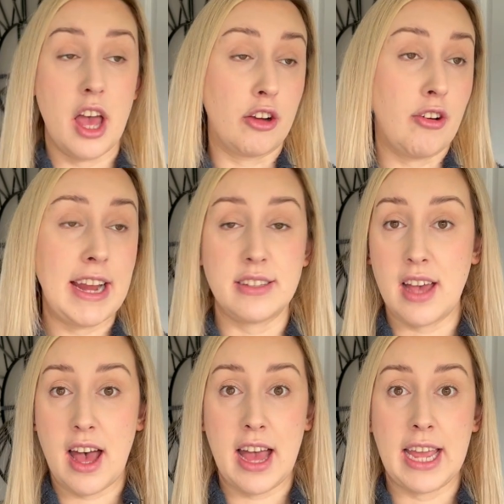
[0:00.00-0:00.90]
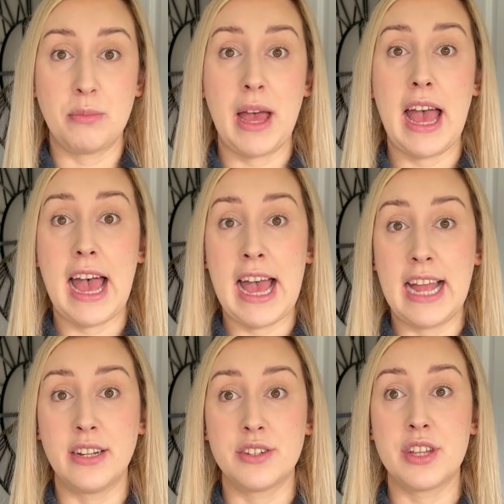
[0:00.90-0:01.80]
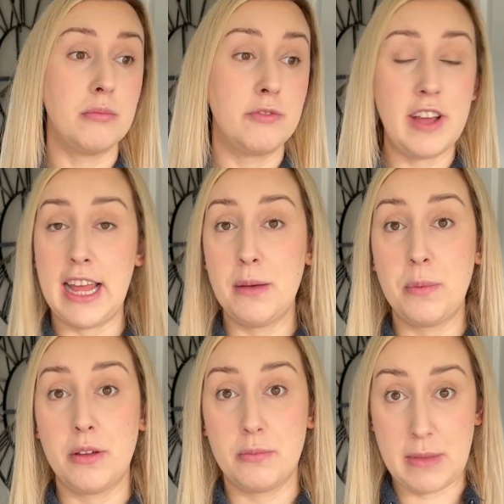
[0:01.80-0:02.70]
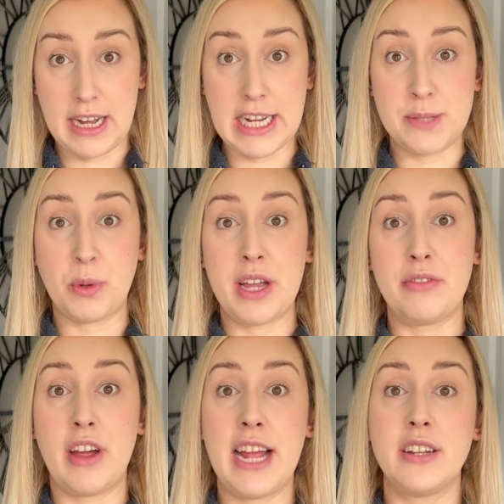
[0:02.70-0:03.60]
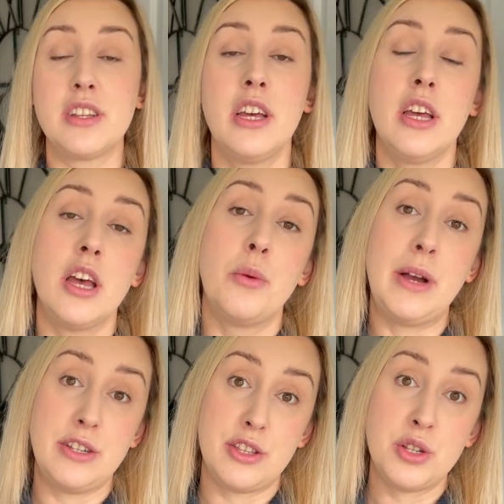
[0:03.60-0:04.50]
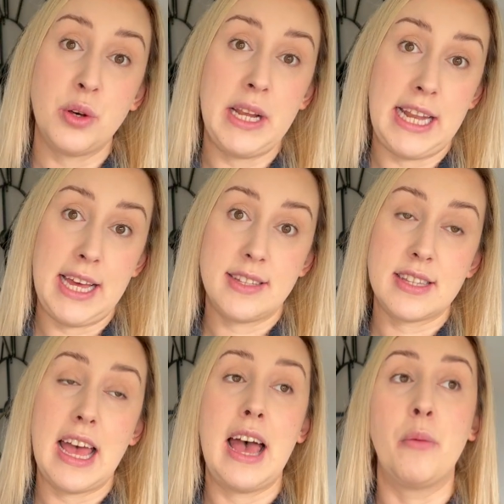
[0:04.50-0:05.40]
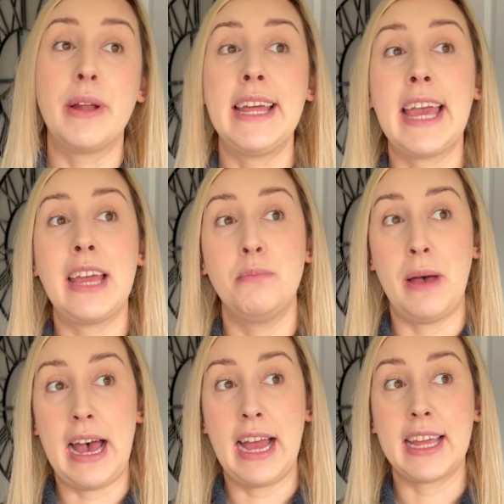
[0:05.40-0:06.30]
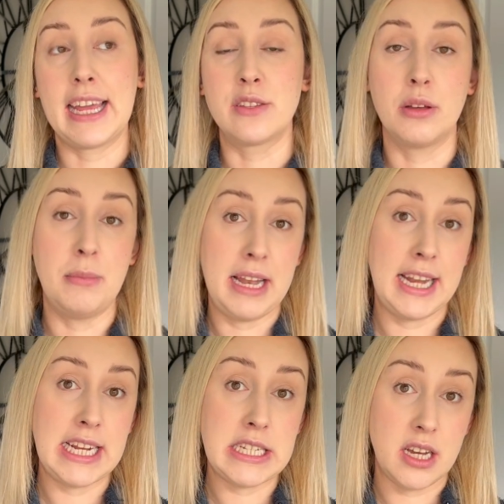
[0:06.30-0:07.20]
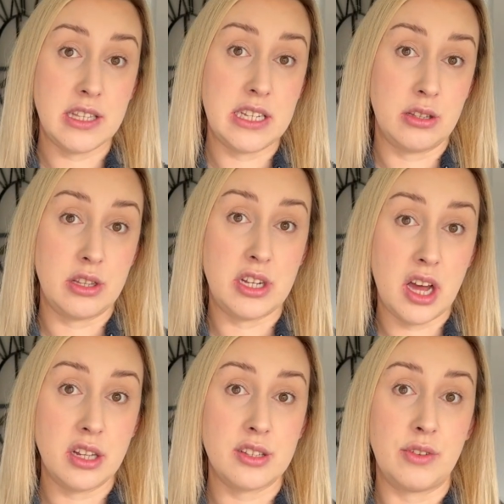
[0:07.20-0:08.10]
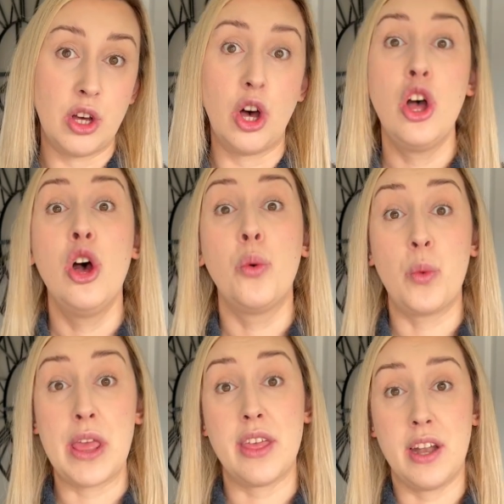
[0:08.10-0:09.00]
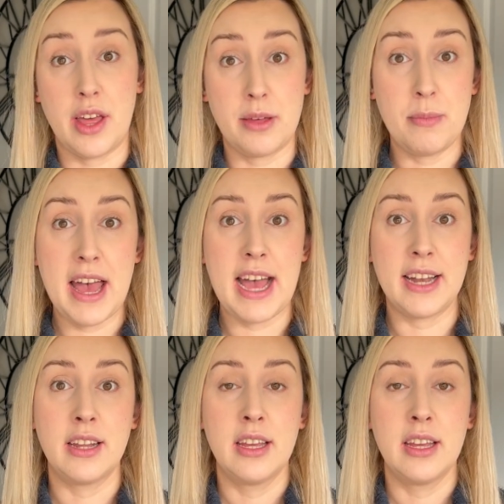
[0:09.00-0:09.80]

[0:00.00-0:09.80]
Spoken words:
a great time, and Philip, Melanie's boyfriend, went to the toilet. And when he came back, he saw Melanie dancing on the dance floor with another man.